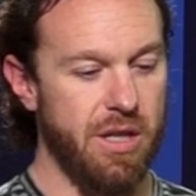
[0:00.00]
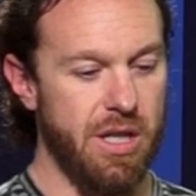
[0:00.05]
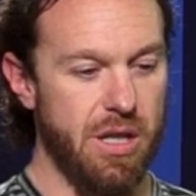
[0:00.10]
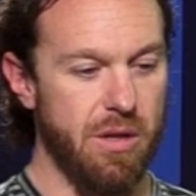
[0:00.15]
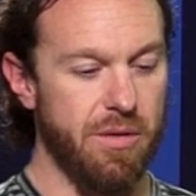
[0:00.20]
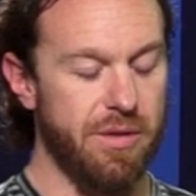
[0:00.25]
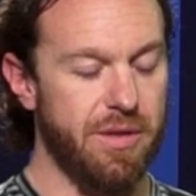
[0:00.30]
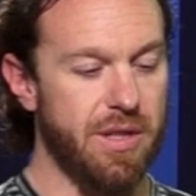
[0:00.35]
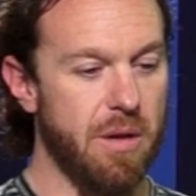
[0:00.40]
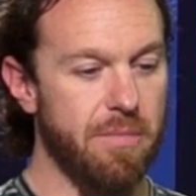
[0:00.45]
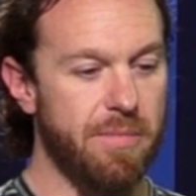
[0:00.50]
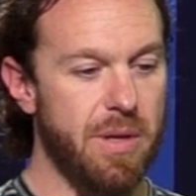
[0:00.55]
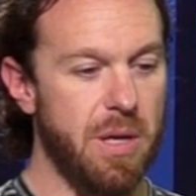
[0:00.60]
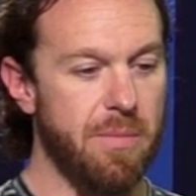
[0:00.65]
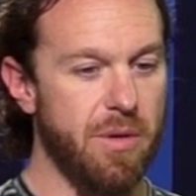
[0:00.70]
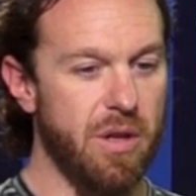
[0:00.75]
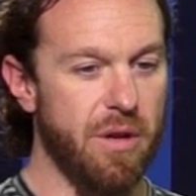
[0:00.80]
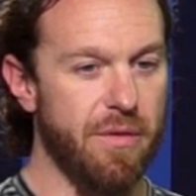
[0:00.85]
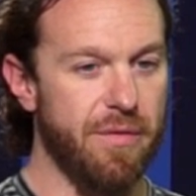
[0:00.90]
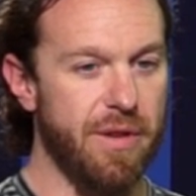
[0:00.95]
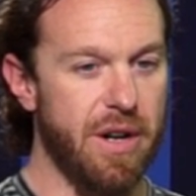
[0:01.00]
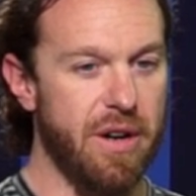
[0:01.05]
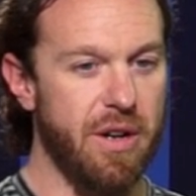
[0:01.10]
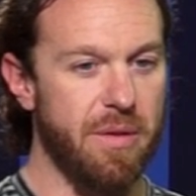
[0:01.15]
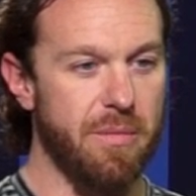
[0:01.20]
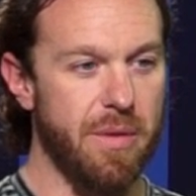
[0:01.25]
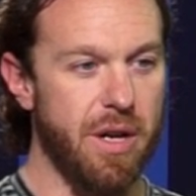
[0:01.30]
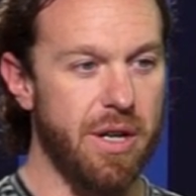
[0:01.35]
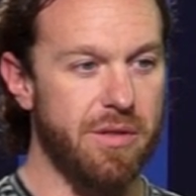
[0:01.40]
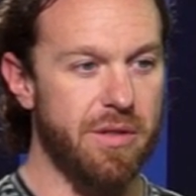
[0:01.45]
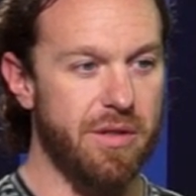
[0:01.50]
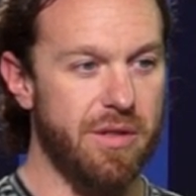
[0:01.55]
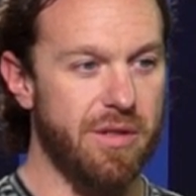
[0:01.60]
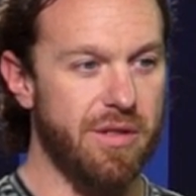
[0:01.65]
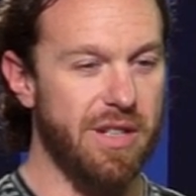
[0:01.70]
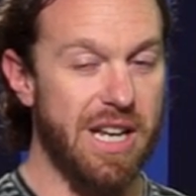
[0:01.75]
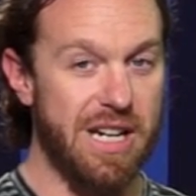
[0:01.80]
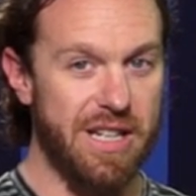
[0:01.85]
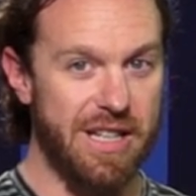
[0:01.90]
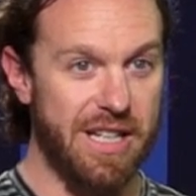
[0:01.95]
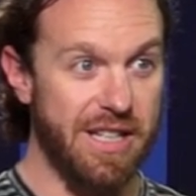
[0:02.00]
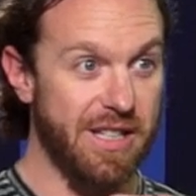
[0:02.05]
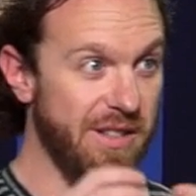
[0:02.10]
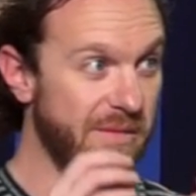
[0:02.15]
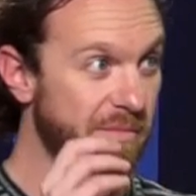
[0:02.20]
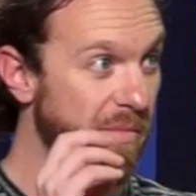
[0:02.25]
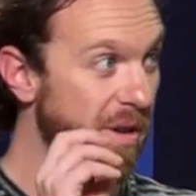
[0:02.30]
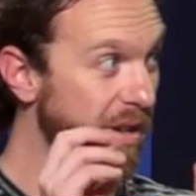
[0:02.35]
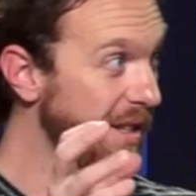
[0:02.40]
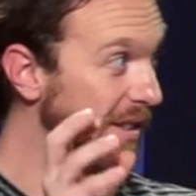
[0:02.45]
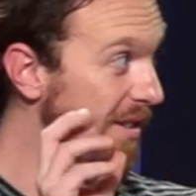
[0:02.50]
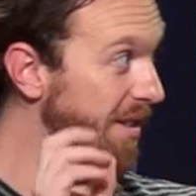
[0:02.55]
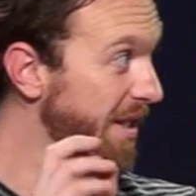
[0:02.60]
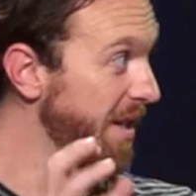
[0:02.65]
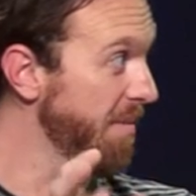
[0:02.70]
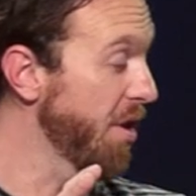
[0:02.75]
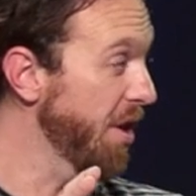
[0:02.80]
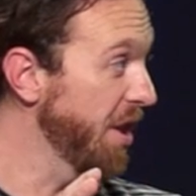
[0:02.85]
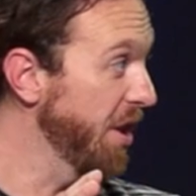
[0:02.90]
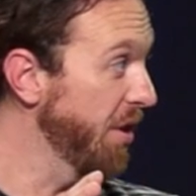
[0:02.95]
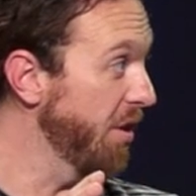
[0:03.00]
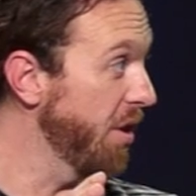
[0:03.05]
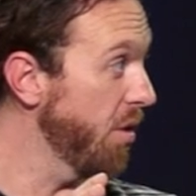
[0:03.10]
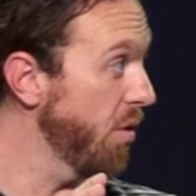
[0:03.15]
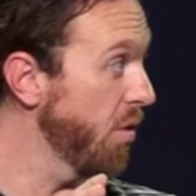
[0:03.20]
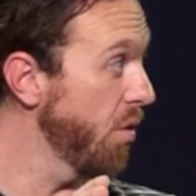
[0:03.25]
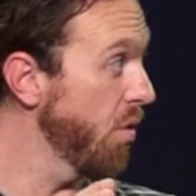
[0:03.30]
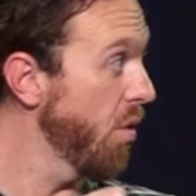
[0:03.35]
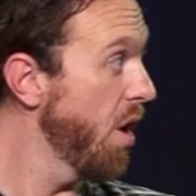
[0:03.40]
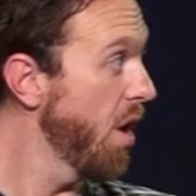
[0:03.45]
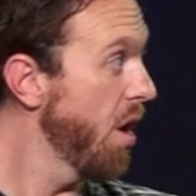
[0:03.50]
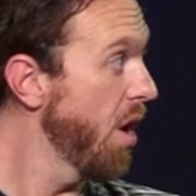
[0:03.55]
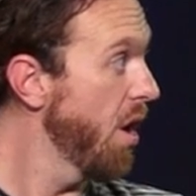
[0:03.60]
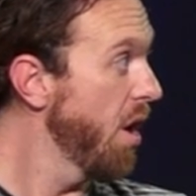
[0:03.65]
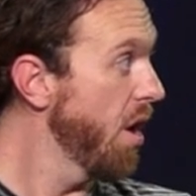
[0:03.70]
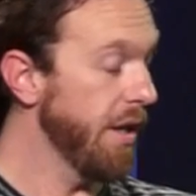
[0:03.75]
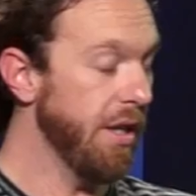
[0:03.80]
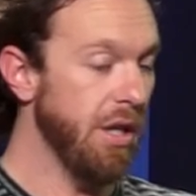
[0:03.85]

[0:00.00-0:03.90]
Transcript: You know, some people are very much kind of like monkey see, monkey do. Yep.